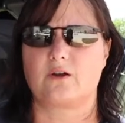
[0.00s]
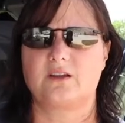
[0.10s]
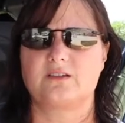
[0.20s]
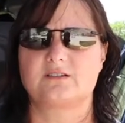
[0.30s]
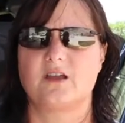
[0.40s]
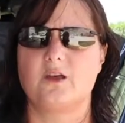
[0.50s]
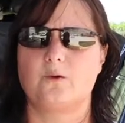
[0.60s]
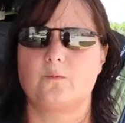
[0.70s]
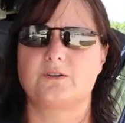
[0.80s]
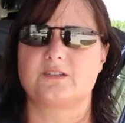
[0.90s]
August,
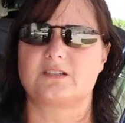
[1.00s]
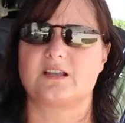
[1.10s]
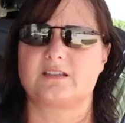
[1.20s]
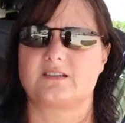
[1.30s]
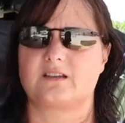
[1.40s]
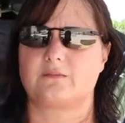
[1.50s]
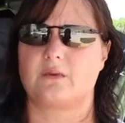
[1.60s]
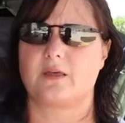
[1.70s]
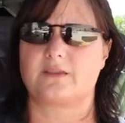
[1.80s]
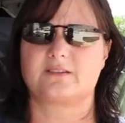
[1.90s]
which is less than a month.